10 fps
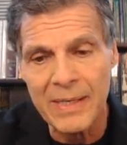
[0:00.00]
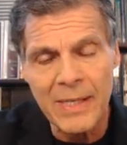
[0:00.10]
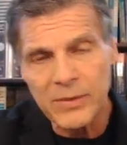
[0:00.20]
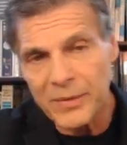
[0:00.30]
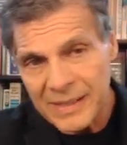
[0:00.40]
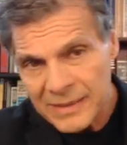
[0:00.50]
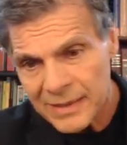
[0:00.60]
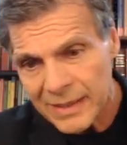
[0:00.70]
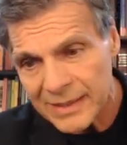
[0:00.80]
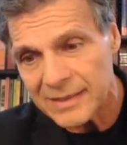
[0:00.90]
So these
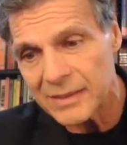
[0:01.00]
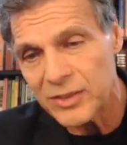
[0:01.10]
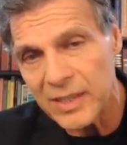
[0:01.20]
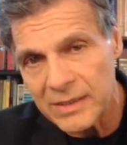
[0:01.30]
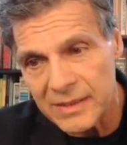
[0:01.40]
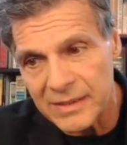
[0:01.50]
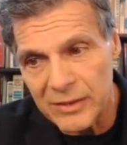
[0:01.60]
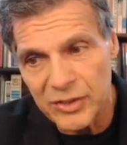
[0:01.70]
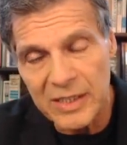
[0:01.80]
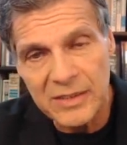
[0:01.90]
studies suggest that the
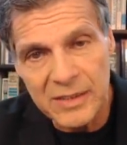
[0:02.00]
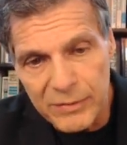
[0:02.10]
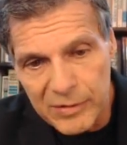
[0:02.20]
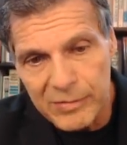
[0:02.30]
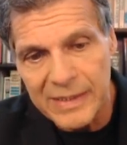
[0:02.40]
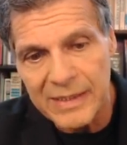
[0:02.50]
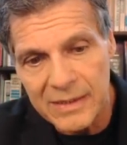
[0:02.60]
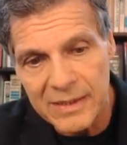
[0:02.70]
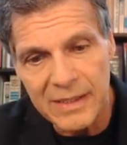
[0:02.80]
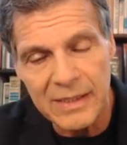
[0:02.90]
ingestion of green
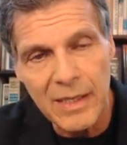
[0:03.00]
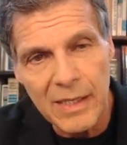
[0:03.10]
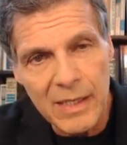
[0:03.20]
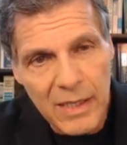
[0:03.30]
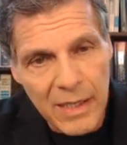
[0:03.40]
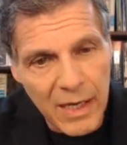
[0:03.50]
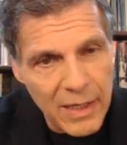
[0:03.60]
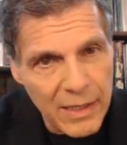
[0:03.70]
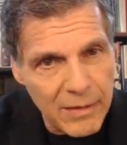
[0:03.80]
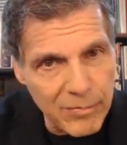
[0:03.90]
tea
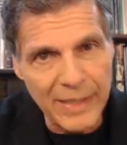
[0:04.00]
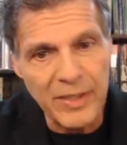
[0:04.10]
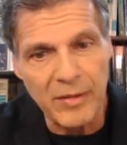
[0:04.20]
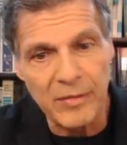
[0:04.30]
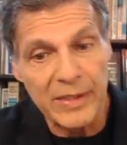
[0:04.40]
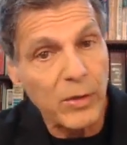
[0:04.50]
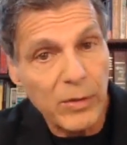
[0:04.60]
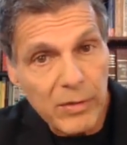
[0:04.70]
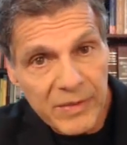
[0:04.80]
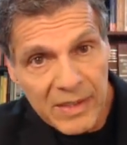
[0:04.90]
regularly, or
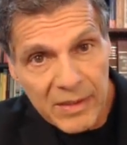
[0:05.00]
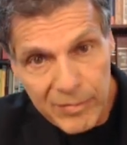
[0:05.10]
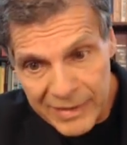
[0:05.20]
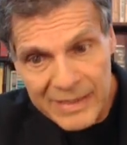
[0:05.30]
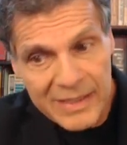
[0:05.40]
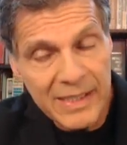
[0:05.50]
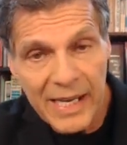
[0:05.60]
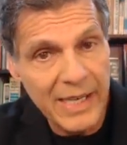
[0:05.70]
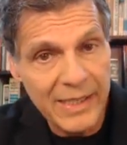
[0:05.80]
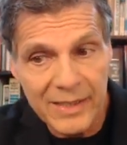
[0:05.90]
the green tea
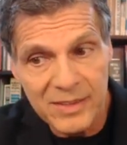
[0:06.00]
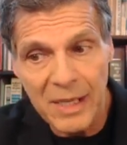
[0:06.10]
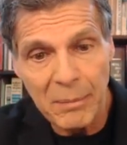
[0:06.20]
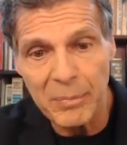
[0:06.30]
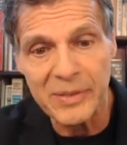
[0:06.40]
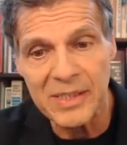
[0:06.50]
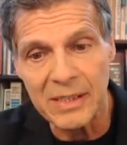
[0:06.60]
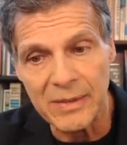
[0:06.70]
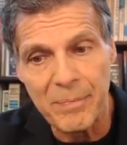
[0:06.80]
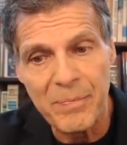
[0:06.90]
catechin supplements
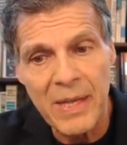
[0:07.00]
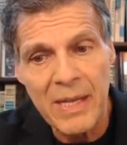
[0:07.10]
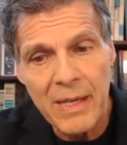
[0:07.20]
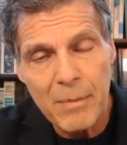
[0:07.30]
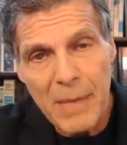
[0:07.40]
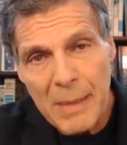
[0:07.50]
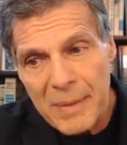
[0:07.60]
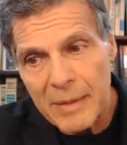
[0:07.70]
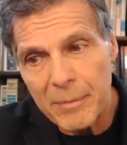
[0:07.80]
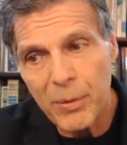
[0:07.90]
even, may
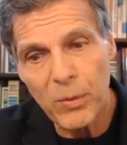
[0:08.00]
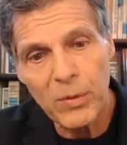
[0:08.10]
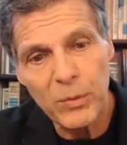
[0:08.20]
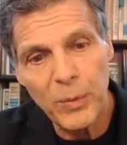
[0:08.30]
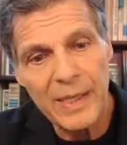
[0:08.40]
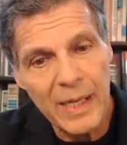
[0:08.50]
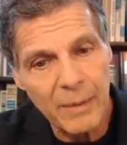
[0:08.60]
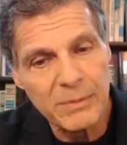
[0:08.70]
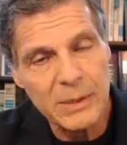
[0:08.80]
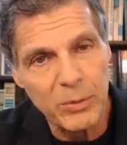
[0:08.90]
be an important way to
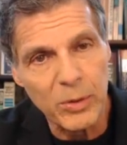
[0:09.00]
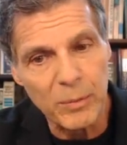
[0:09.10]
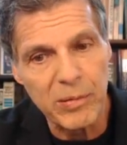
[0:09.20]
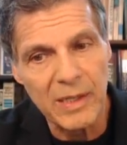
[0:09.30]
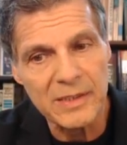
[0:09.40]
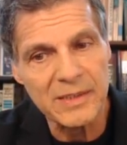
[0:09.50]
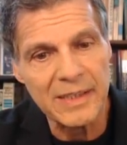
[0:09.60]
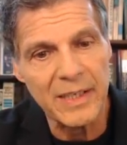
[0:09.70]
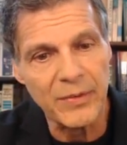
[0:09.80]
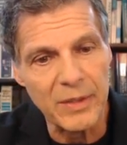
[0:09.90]
help support prostate
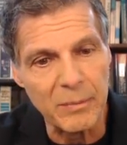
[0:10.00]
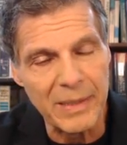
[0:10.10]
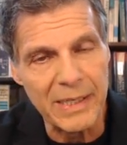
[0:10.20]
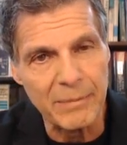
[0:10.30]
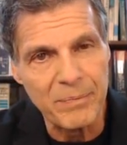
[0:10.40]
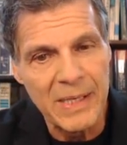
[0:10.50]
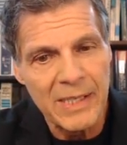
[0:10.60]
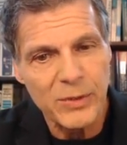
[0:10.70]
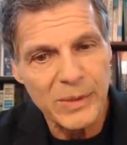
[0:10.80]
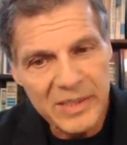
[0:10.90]
health in men.
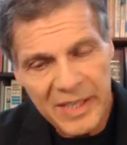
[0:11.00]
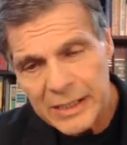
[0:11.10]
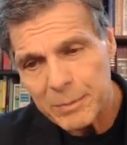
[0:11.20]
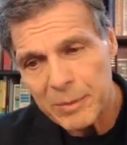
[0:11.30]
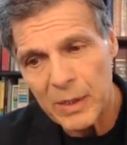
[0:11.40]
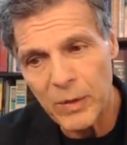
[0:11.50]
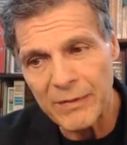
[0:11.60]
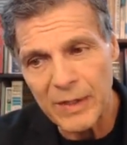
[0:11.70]
So in the text below, I've